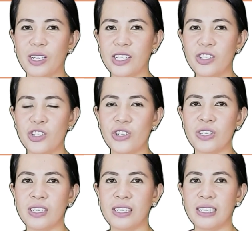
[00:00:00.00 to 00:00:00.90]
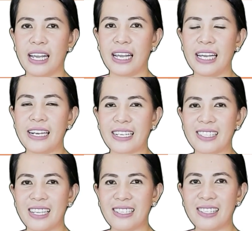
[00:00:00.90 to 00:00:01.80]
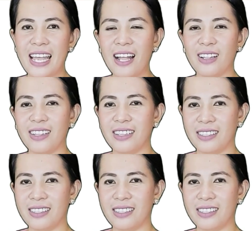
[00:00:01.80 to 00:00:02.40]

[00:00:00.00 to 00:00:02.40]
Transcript: large, and XXL.